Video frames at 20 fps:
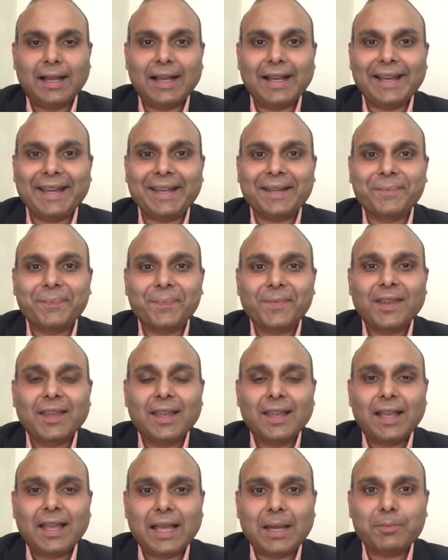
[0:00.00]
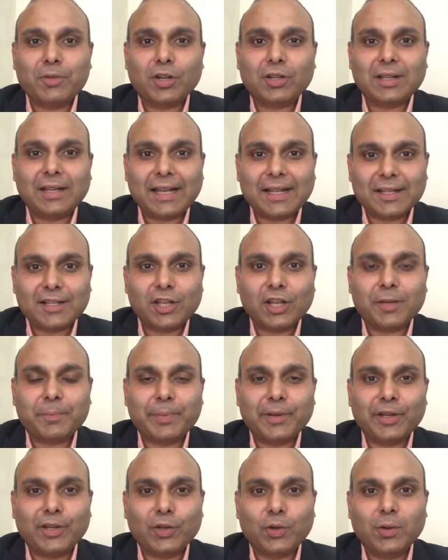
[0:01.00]
Hi, I'm Dr. Lancelot
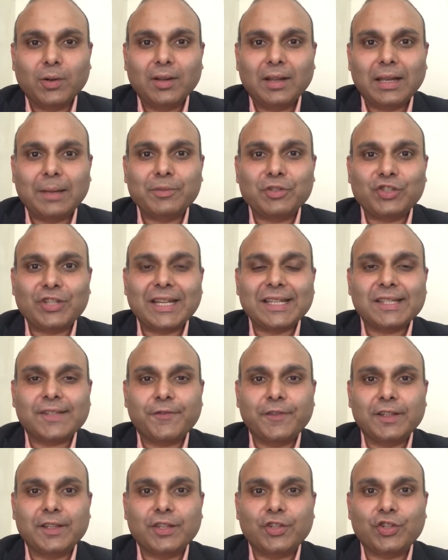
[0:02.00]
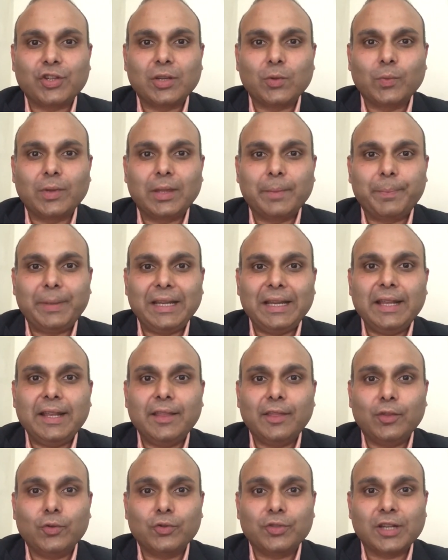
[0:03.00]
Pinto. I'm a chest physician with the PD
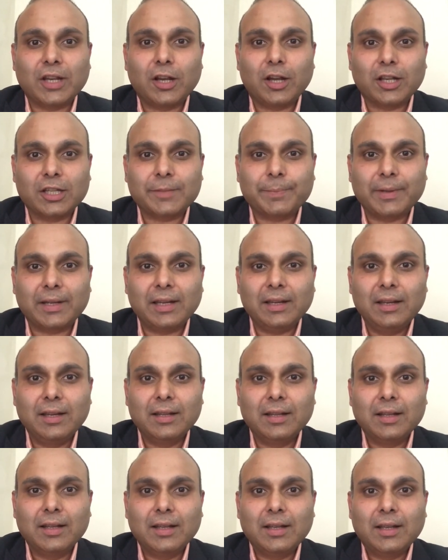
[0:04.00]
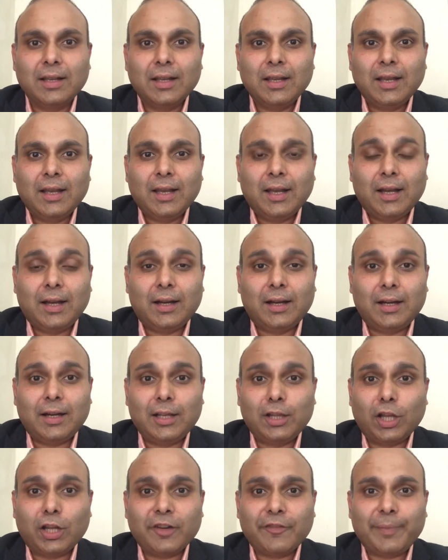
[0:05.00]
Hinduja Hospital.
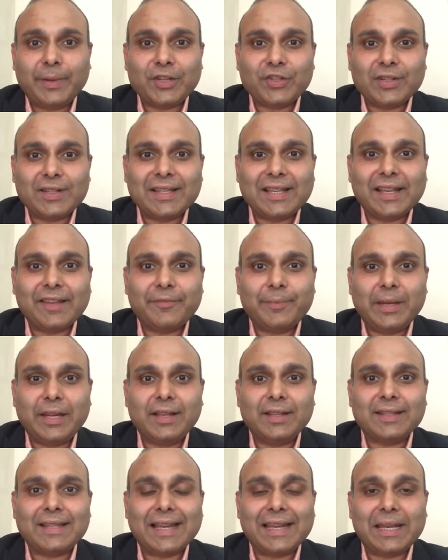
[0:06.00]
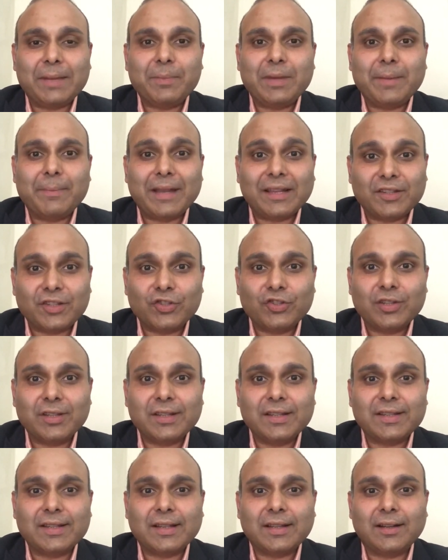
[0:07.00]
A lot of patients have been sending me
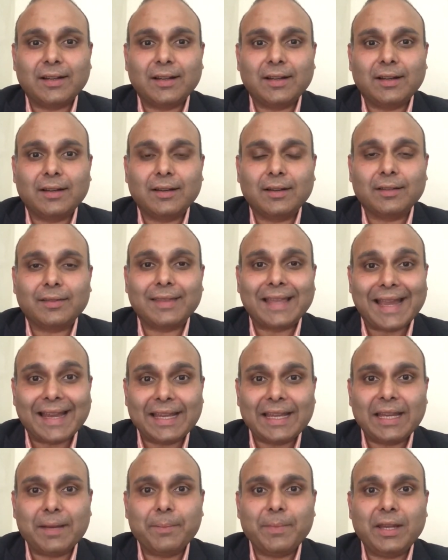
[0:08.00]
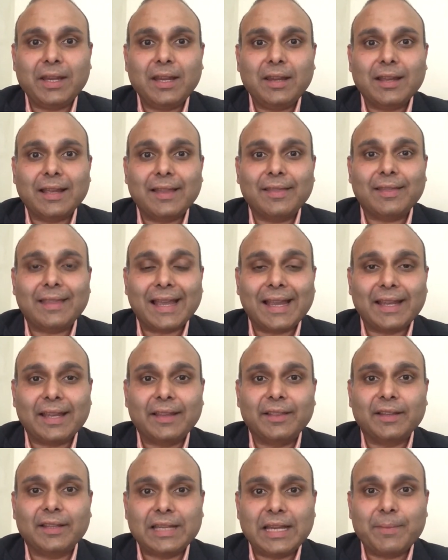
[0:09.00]
messages thanking me and
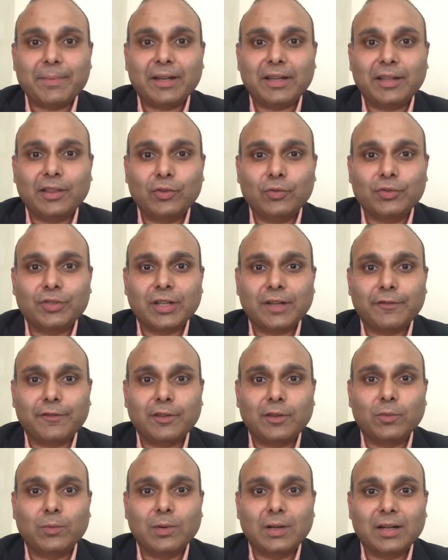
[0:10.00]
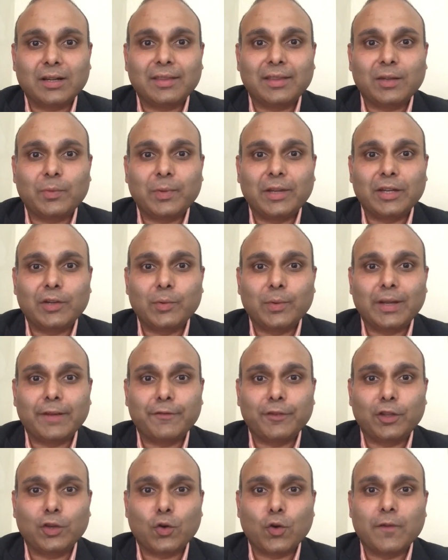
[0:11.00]
thanking the team at Hinduja for the work that we are doing
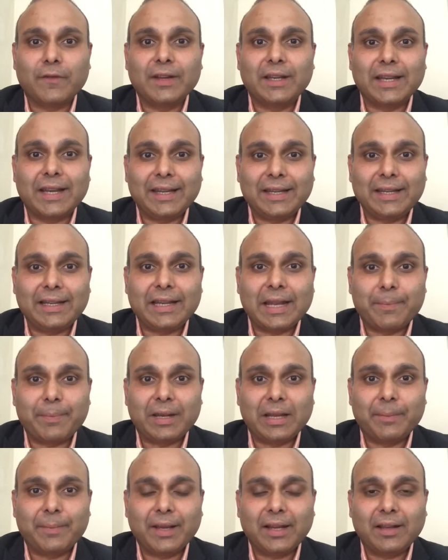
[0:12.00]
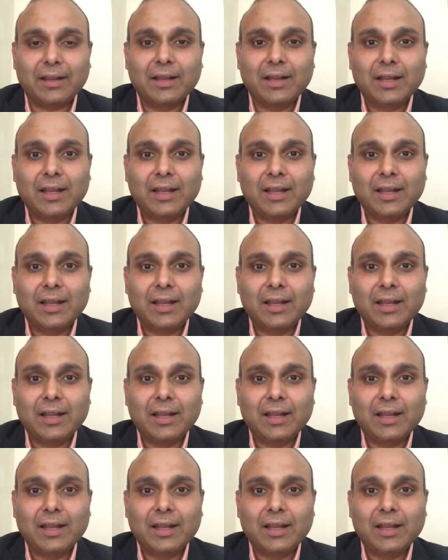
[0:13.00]
for the COVID-19 epidemic.